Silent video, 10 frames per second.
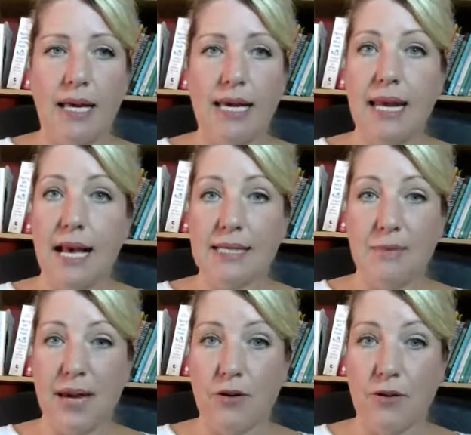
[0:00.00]
It has a
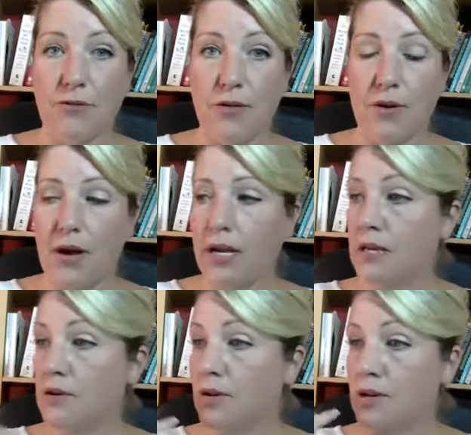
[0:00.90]
microphone on it.
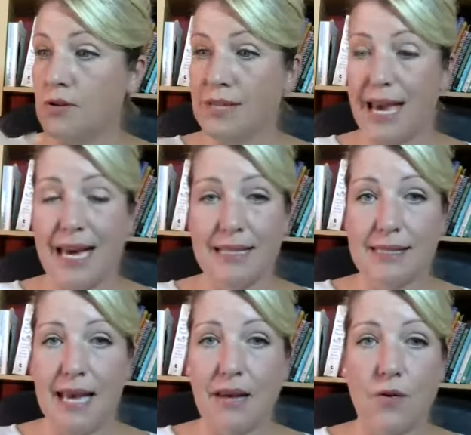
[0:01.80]
You can use a
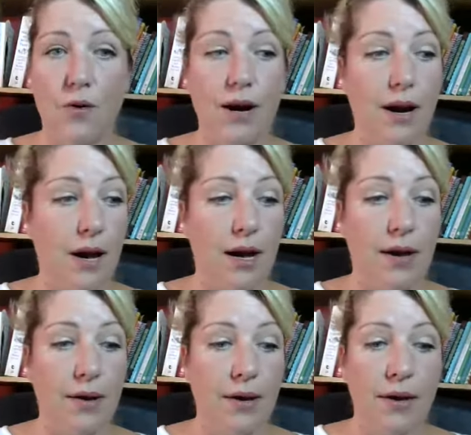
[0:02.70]
headset or
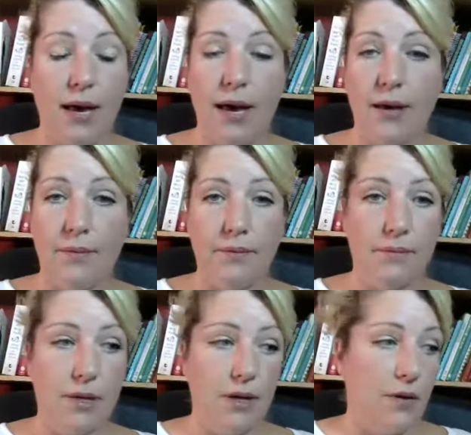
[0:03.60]
an
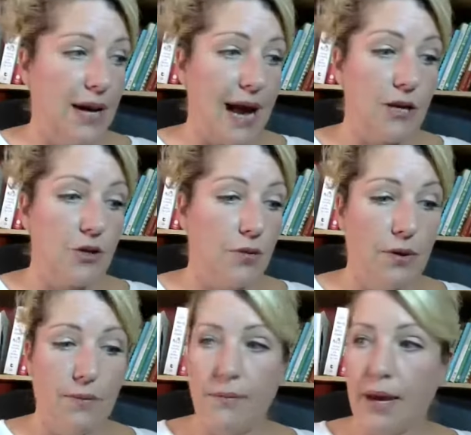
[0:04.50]

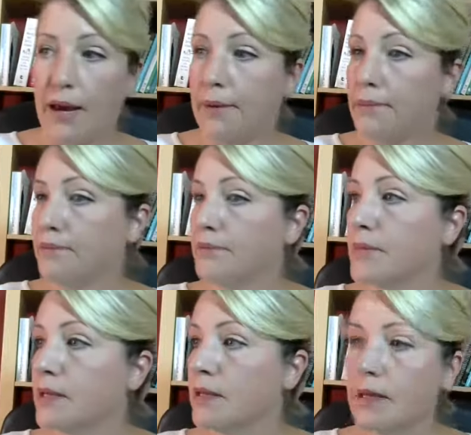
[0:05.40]
actual, I
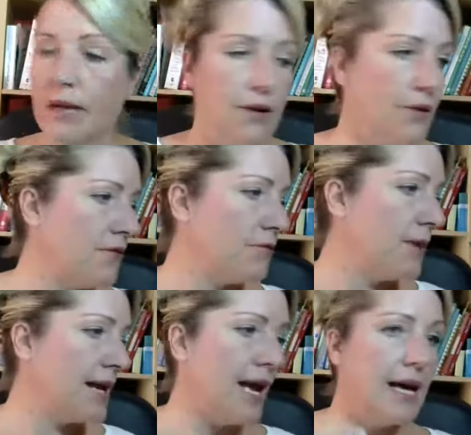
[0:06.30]
don't have
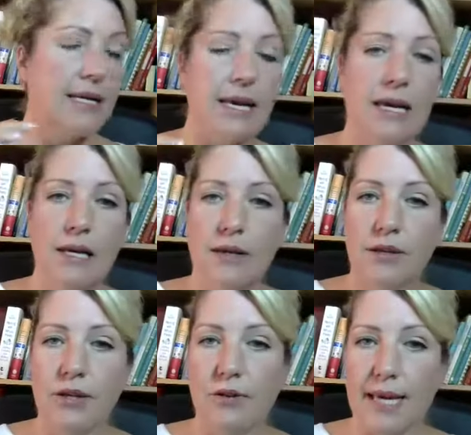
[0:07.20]
mine handy,
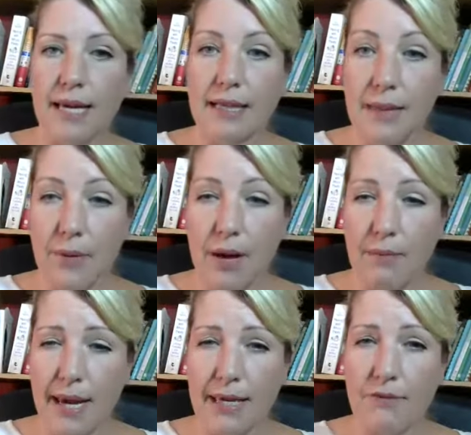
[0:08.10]
like a clip-on
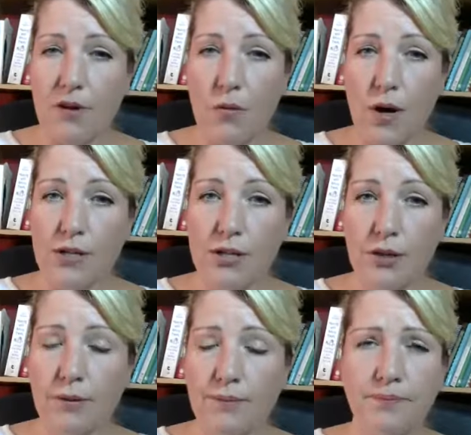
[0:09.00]
mic if you want
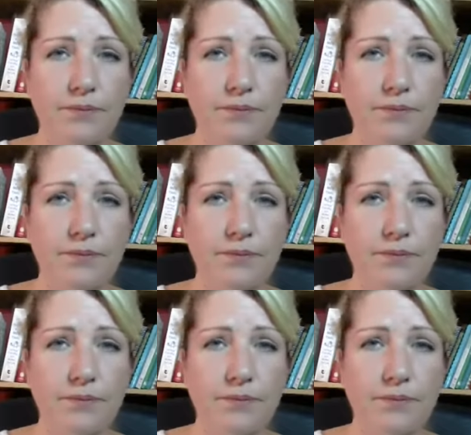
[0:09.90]
to.